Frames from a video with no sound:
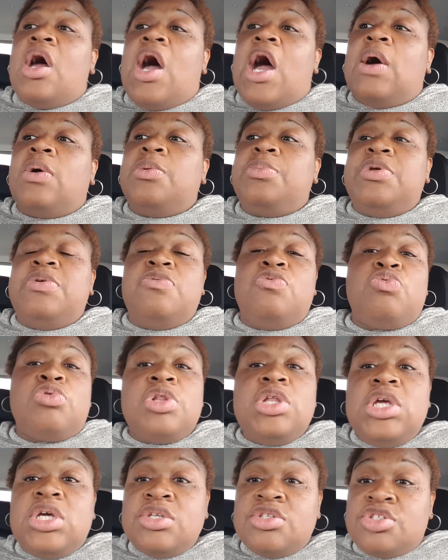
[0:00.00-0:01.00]
I would be
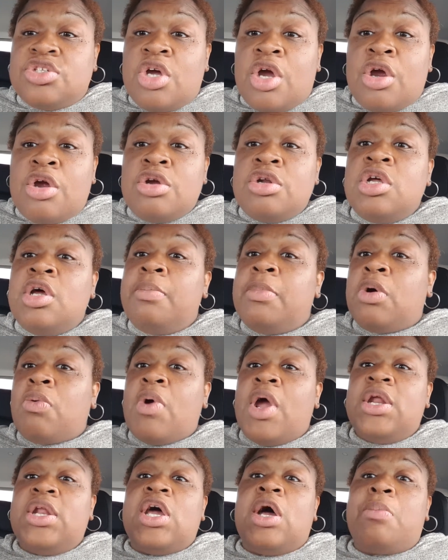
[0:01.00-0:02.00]
really concerned, but
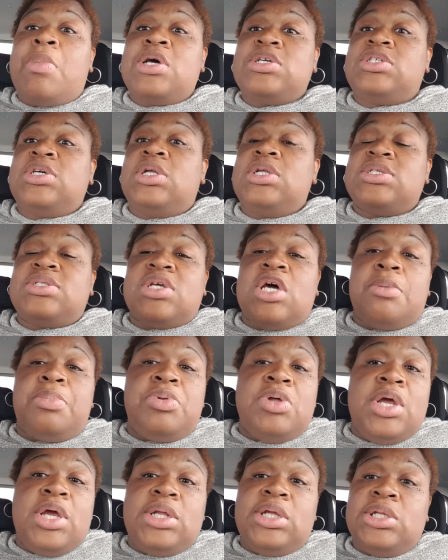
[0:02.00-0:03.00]
right now my son is not
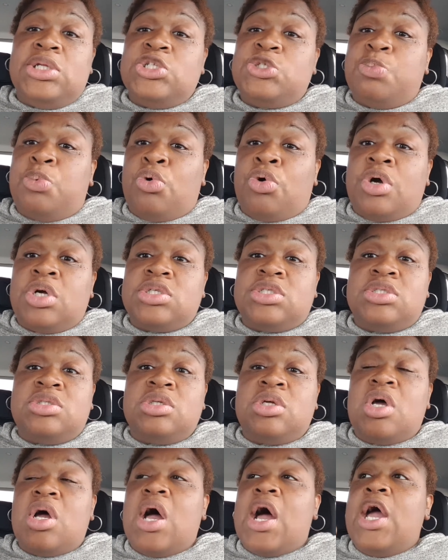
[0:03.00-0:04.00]
playing any
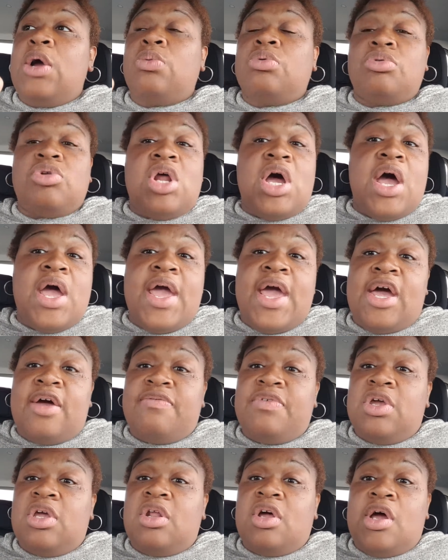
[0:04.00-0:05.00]
sports. I will not
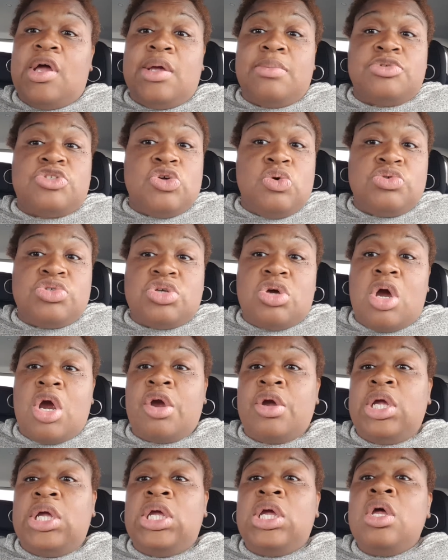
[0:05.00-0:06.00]
have it. I am so
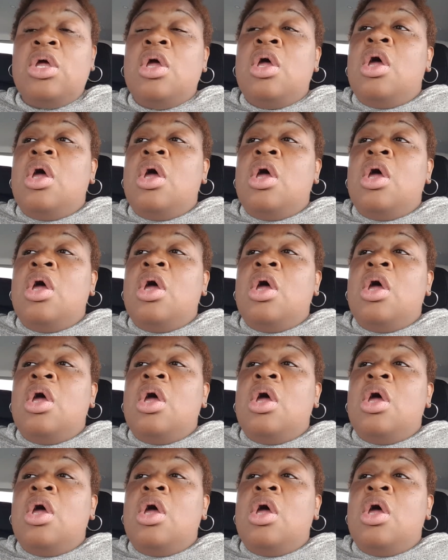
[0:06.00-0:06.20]
sorry.